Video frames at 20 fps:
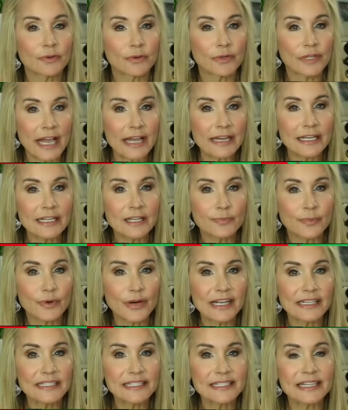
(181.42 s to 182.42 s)
creating the
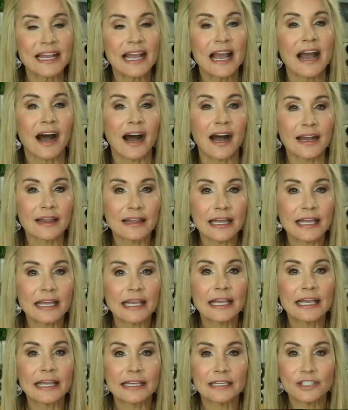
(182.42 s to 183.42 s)
breast, I think
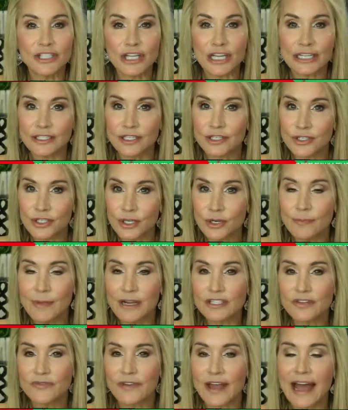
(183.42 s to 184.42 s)
he injected too
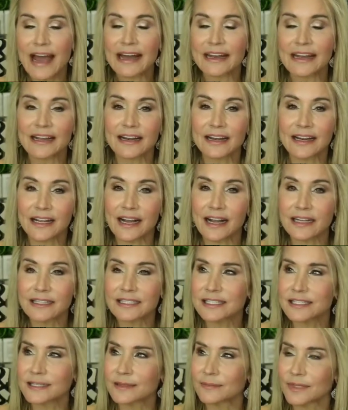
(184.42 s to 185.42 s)
much fat and I got
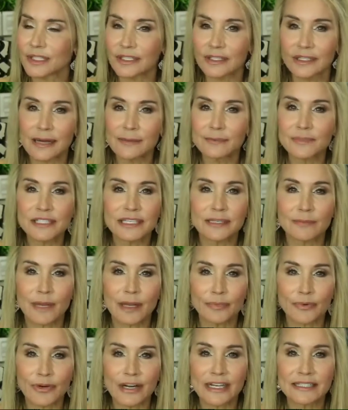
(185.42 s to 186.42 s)
some lumps in
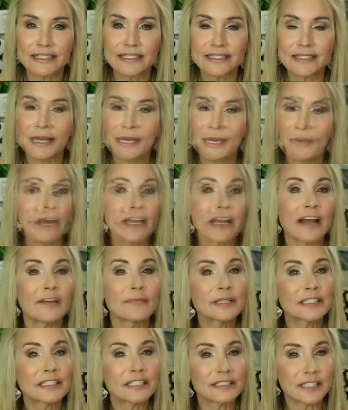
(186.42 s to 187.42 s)
my breast. But
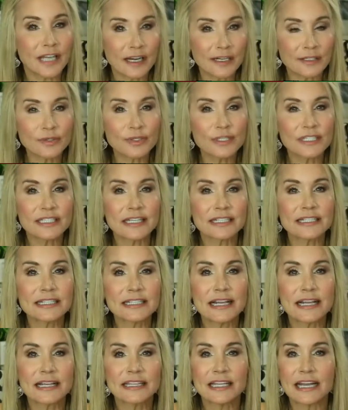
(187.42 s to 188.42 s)
I've been to doctors since
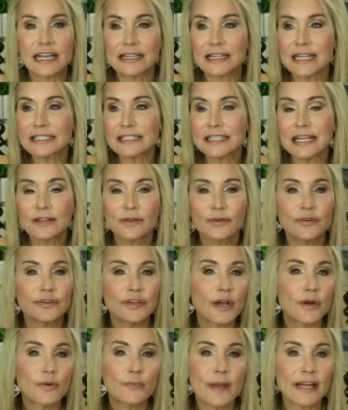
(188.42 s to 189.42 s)
then and they say there are
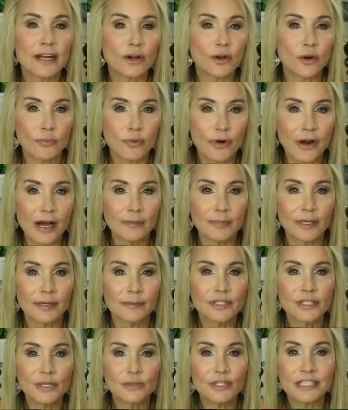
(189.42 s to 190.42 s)
no medical
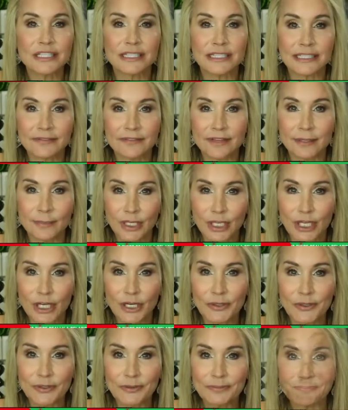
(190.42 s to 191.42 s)
problems, so just leave them
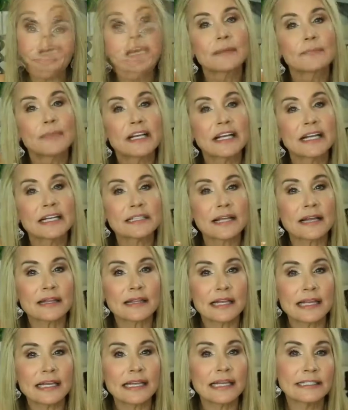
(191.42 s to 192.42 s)
alone. And because I
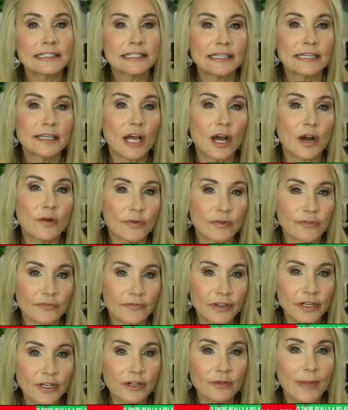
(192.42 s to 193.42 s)
think he did
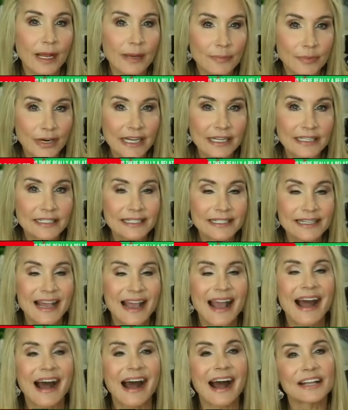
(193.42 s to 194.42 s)
overfill my breasts,
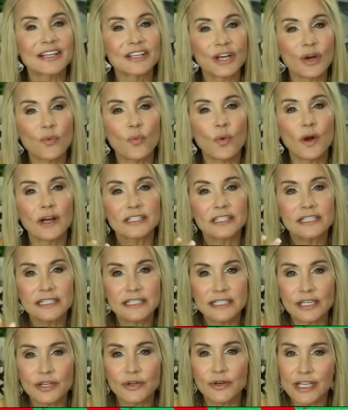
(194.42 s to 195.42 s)
I don't want to
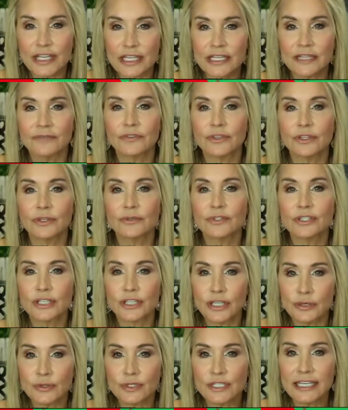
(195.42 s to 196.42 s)
steer any of you to
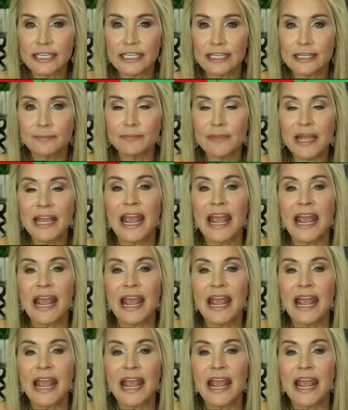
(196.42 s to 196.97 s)
go to him.